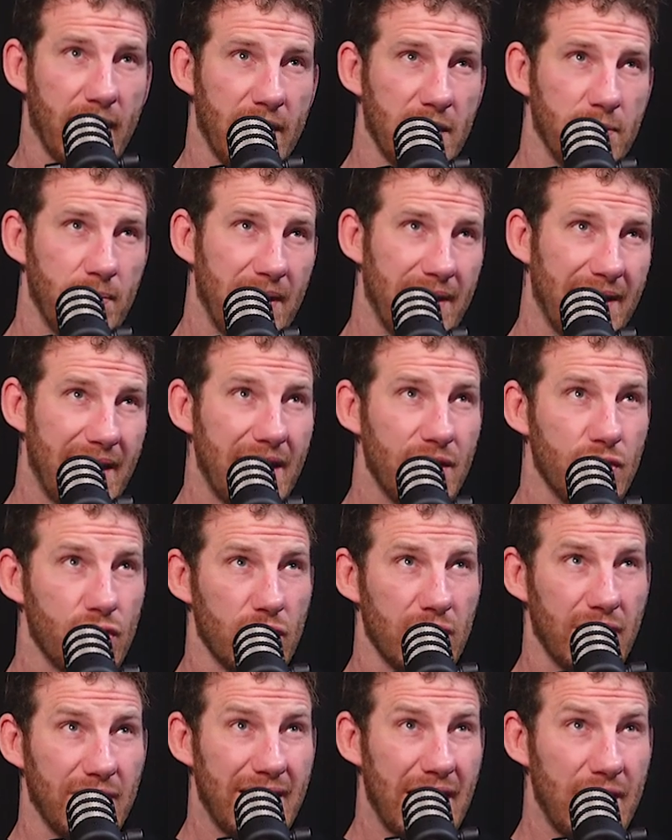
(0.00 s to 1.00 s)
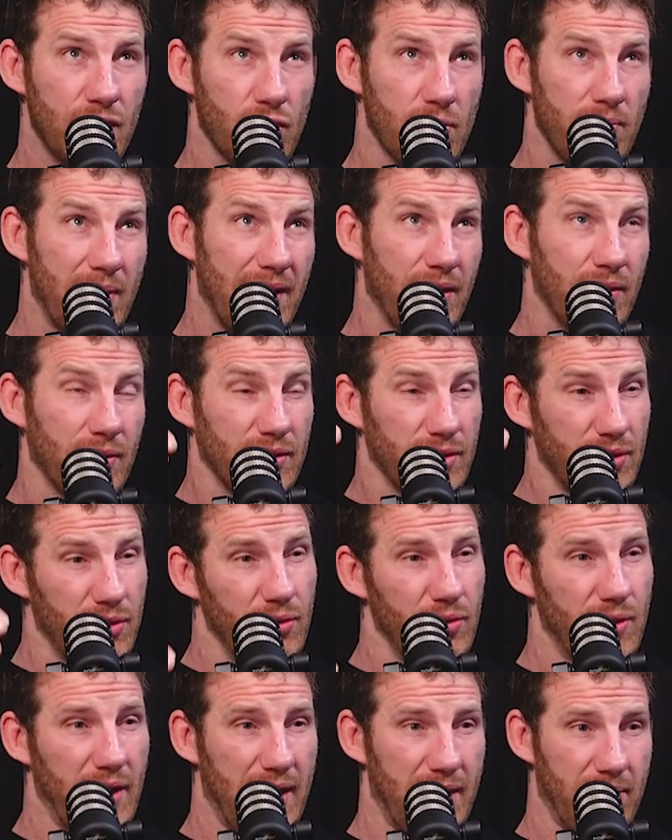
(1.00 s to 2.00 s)
it's been detrimental
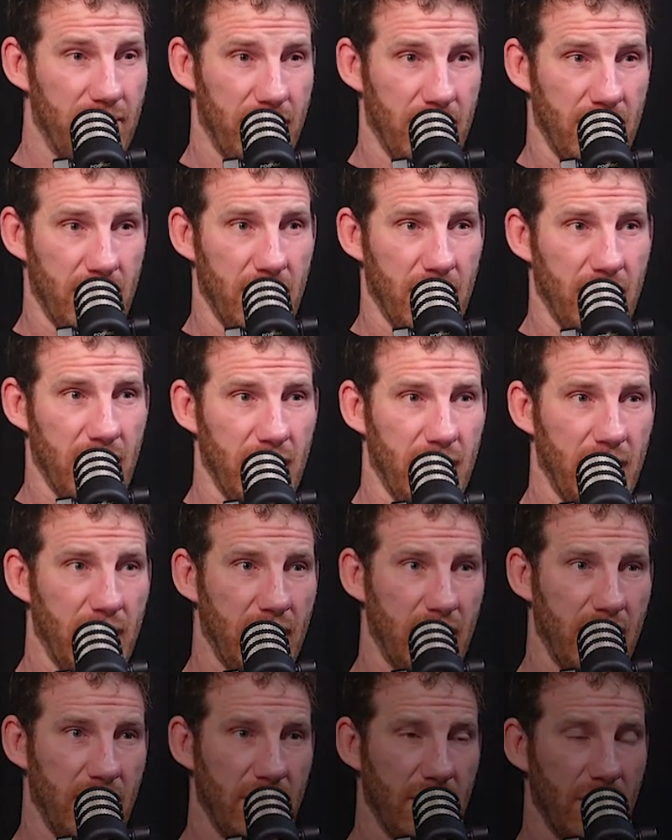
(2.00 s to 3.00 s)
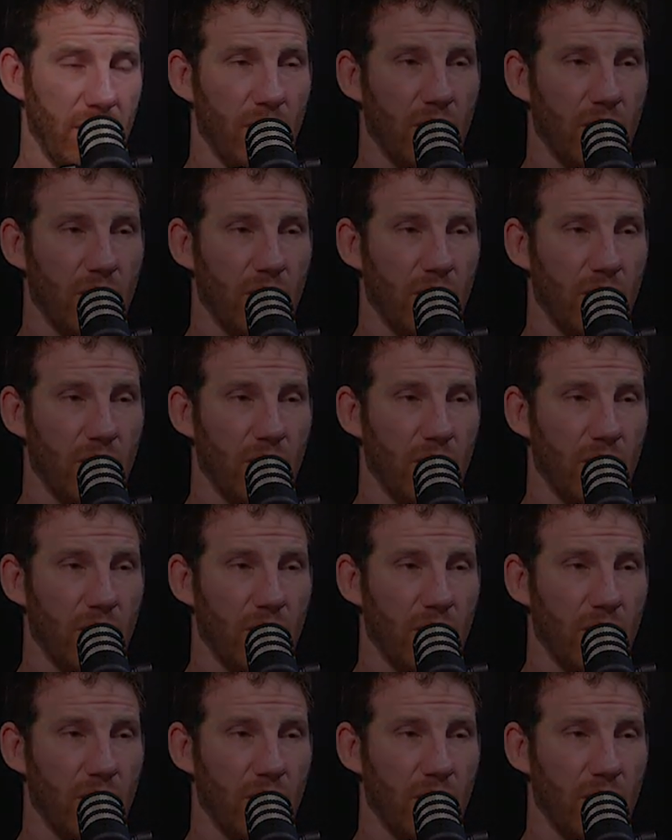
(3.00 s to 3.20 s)
to them mm. uh, mm-hmm. in the